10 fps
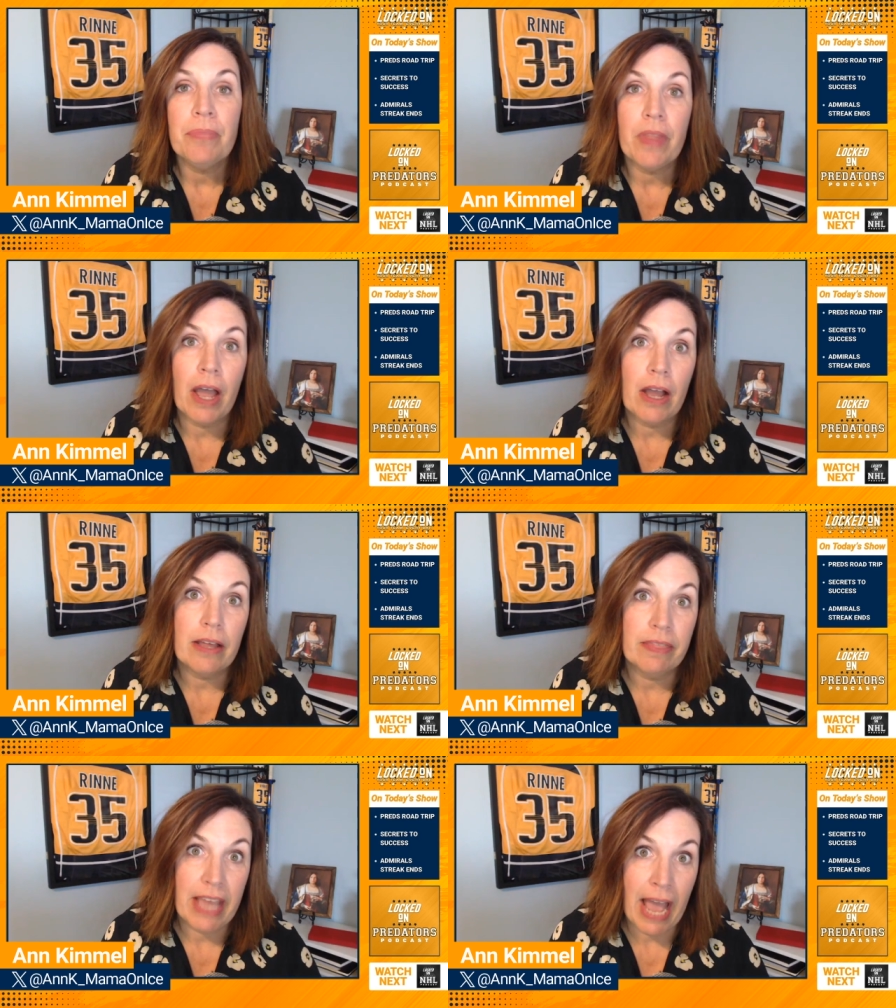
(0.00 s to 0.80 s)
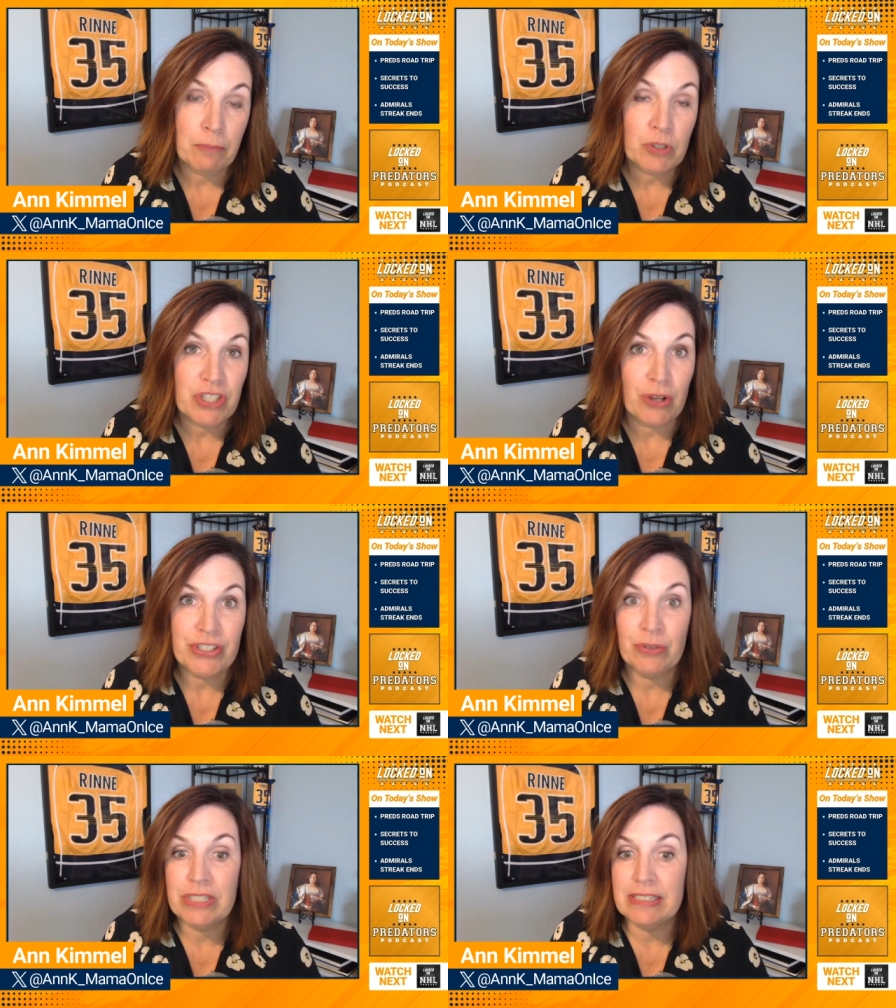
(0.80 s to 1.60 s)
Uh, the Admirals
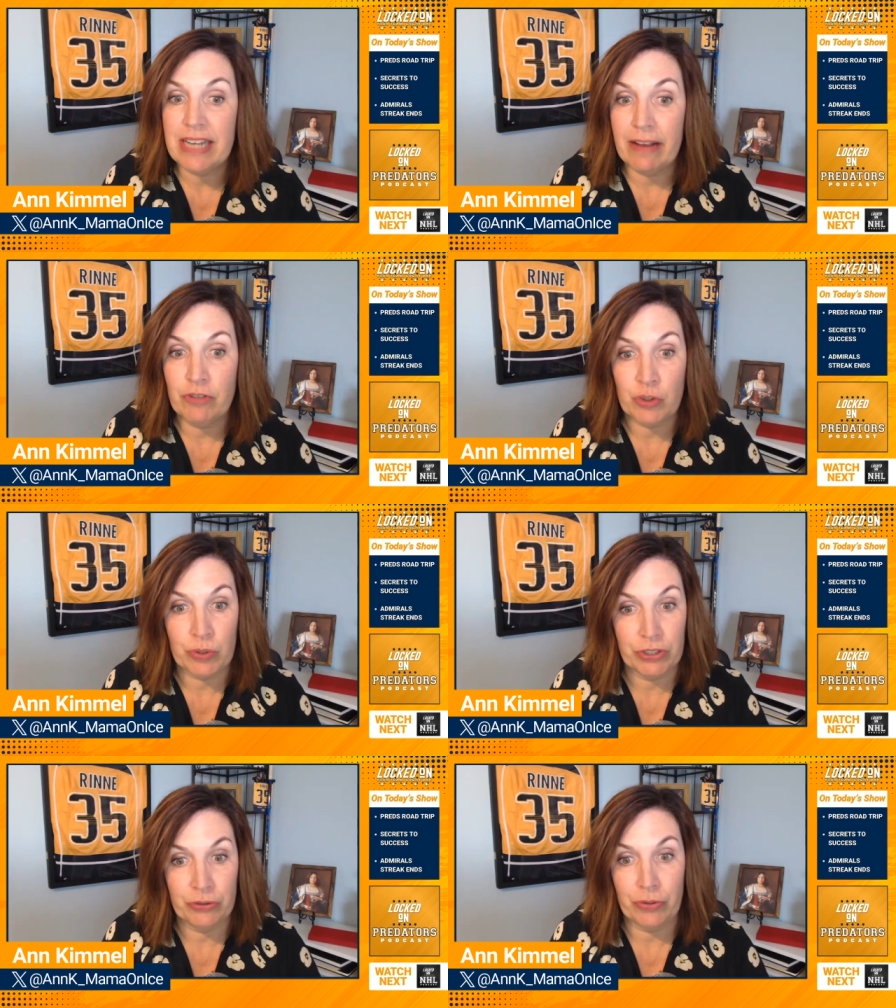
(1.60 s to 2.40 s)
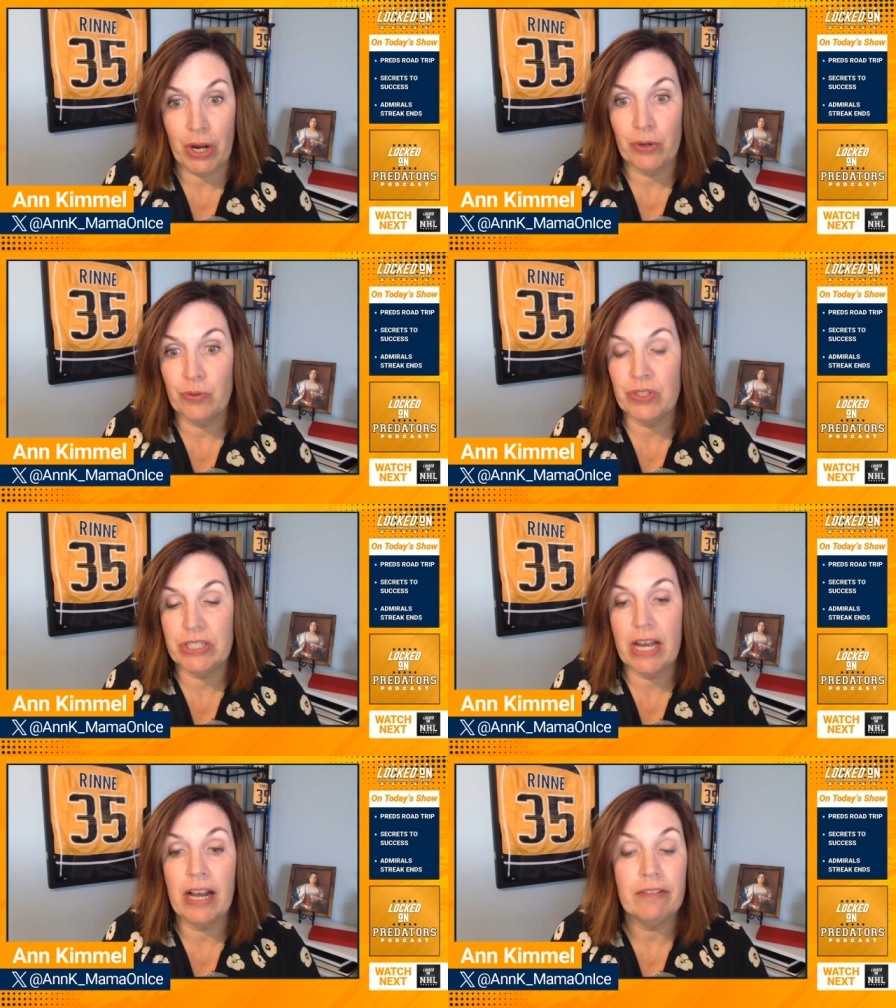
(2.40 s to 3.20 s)
also didn't have Jordan Gross.
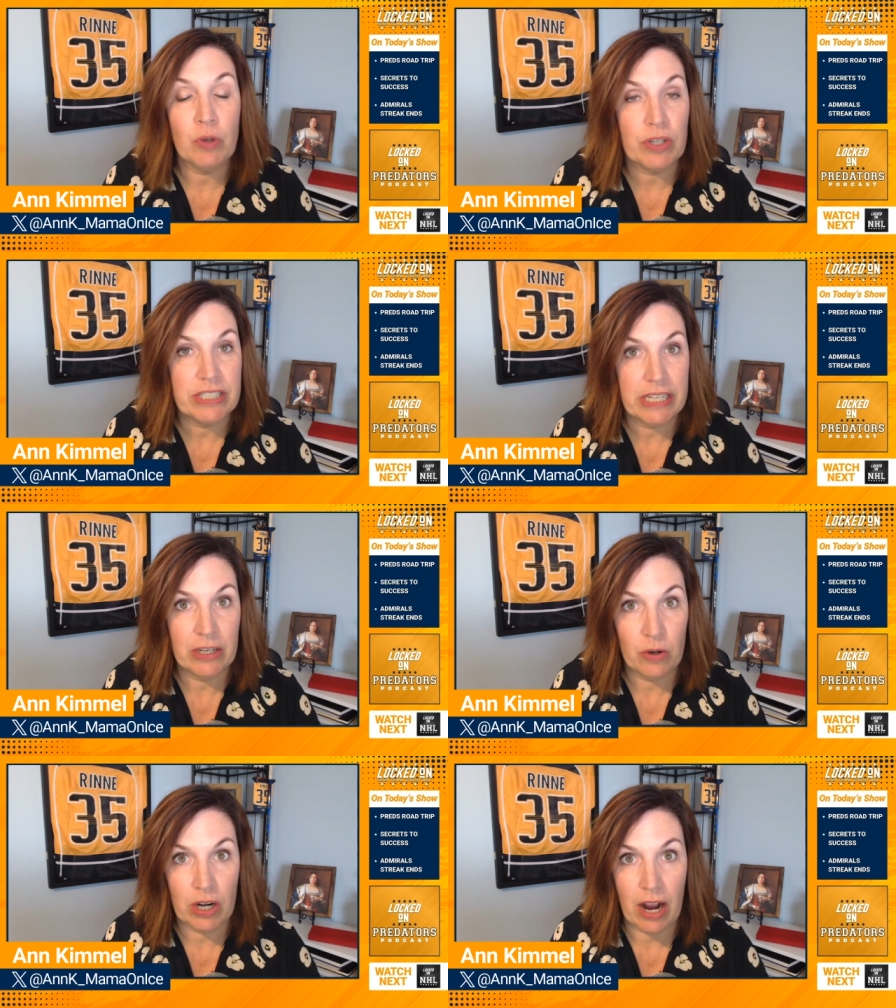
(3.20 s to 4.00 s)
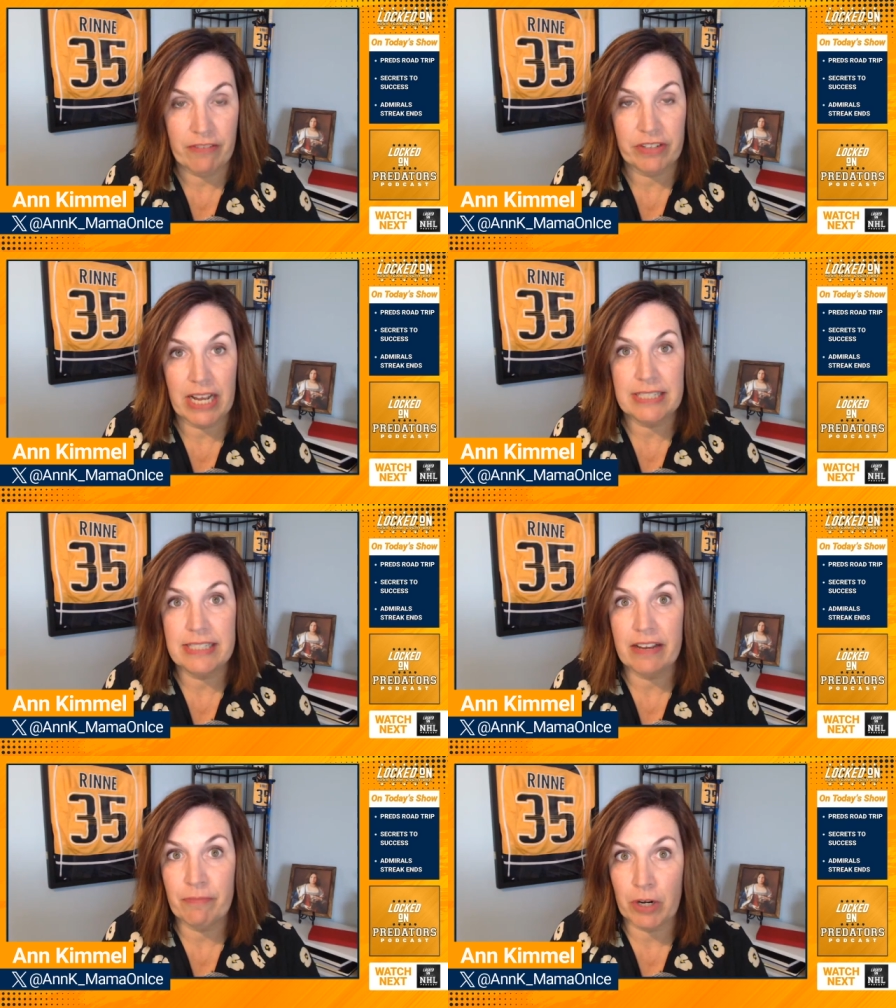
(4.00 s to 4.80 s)
Uh, of course, Igor
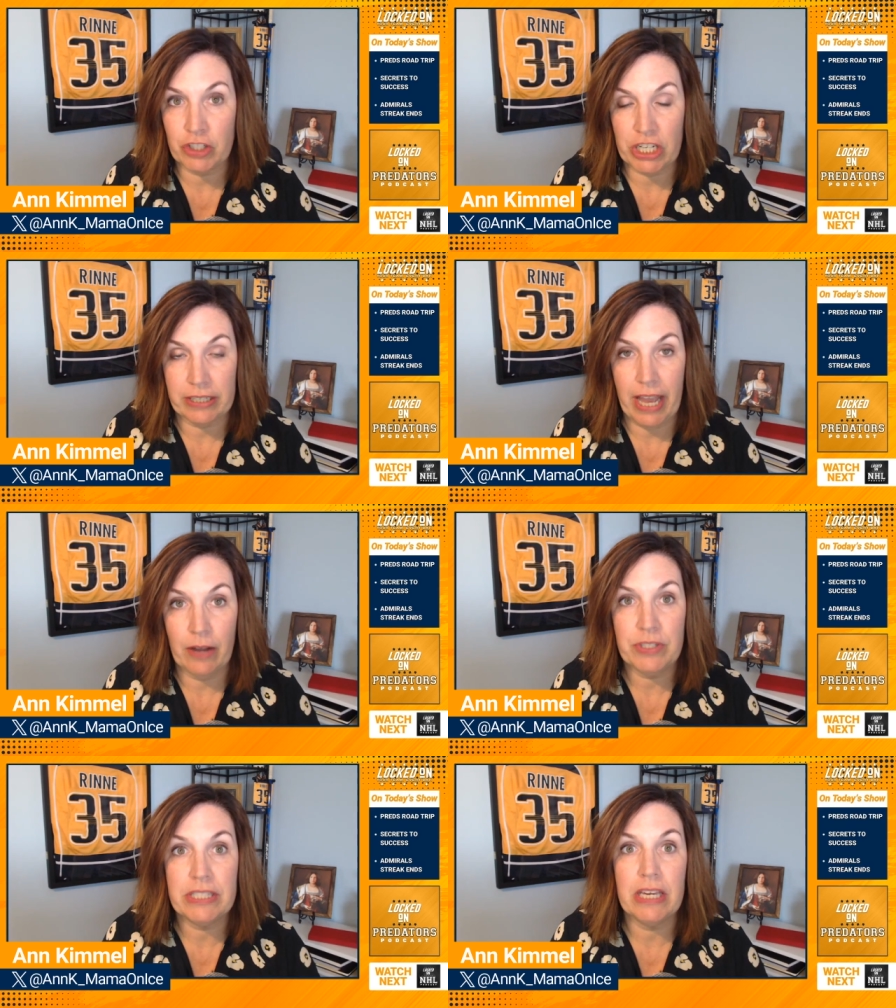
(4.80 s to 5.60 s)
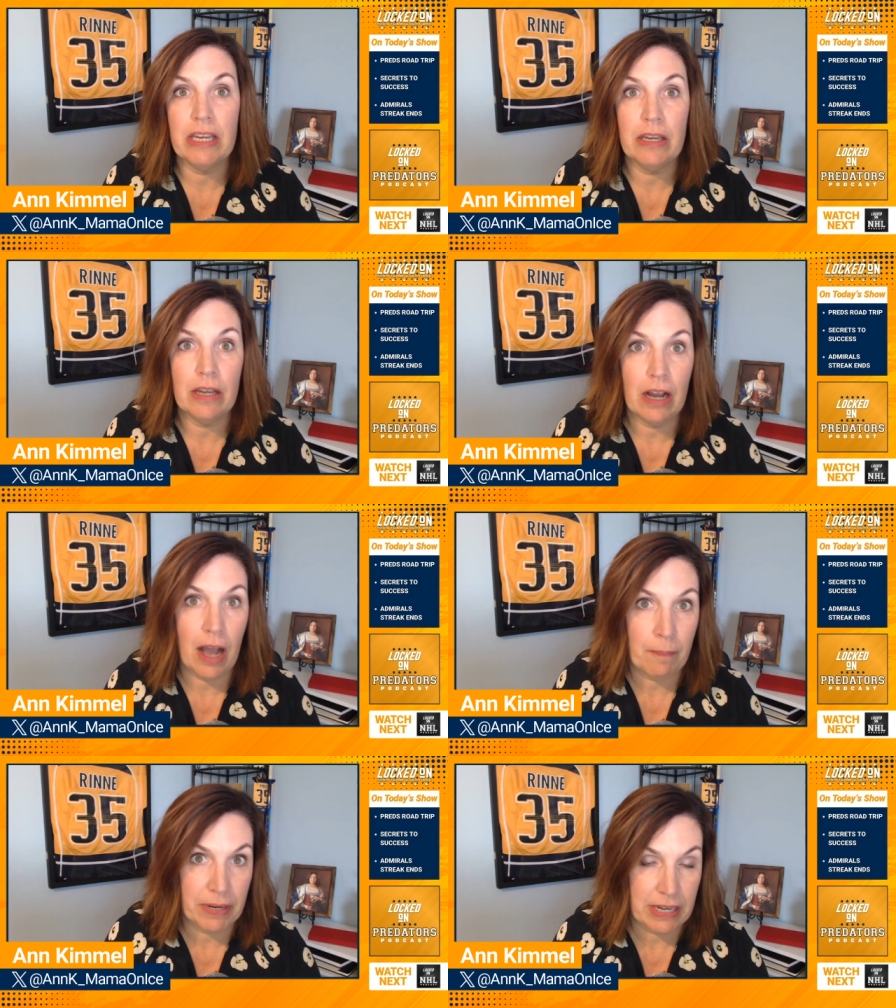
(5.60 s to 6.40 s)
Afanasyev, Mark Jankowski
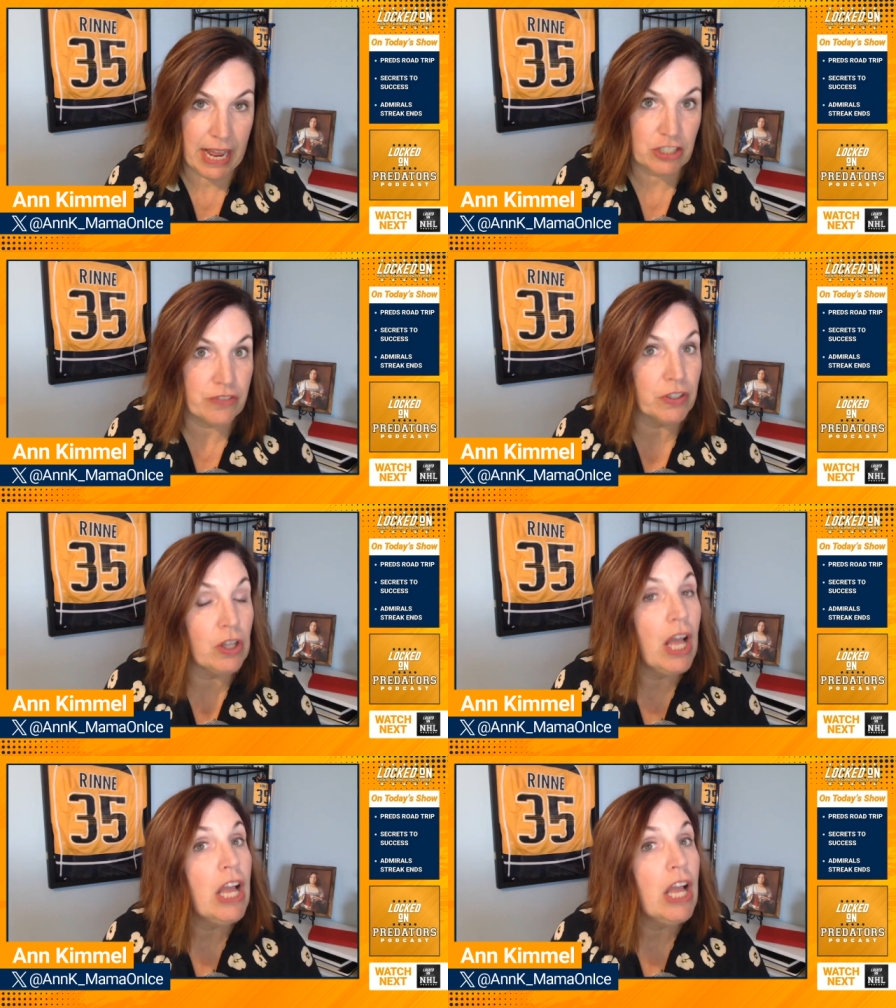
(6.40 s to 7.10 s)
up in Nashville.